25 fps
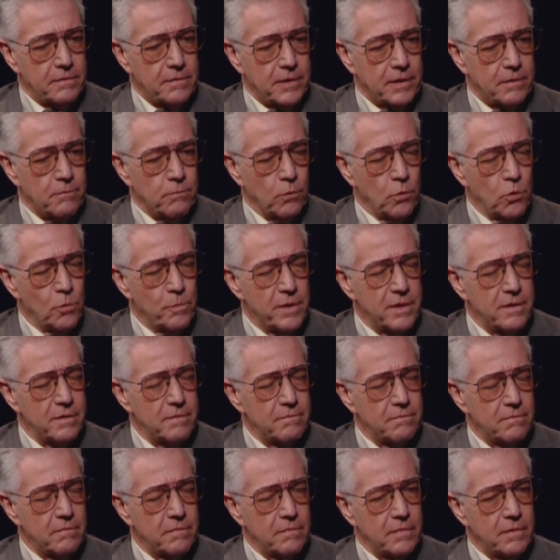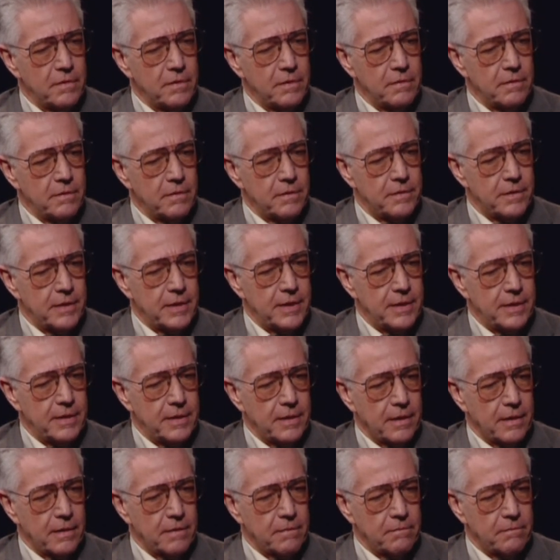Did Reuben,
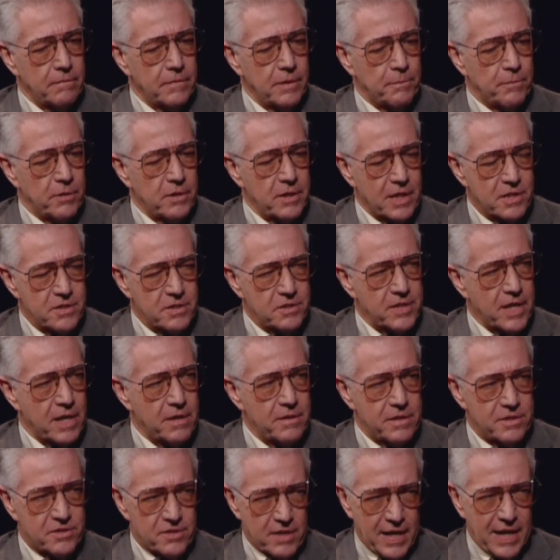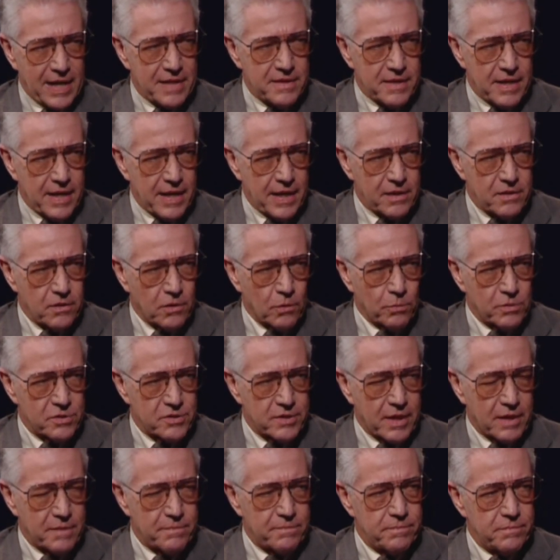the uh, the production designer, design that, or
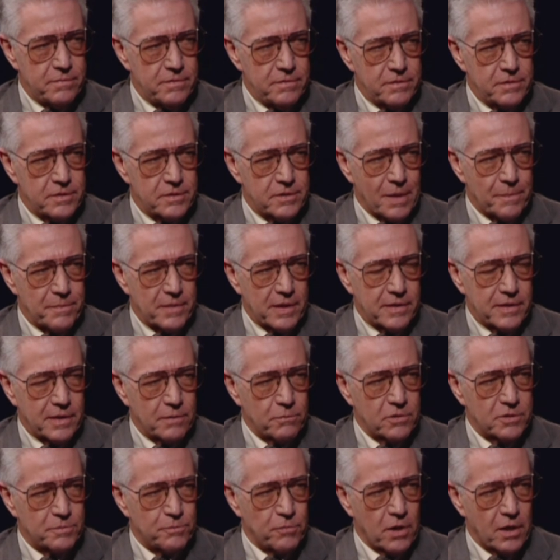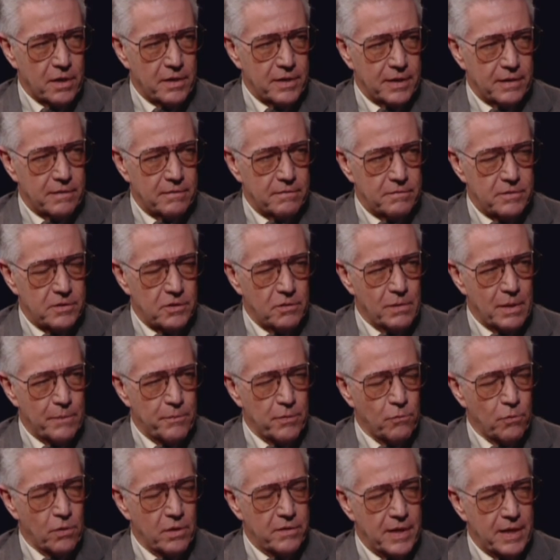was that something that was brought in? Do you
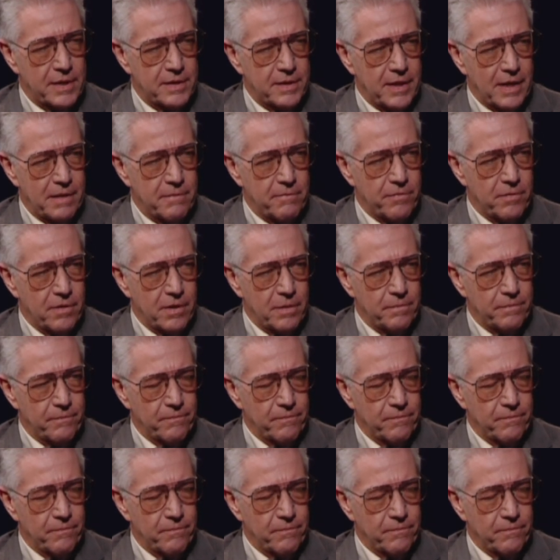remember where that came from?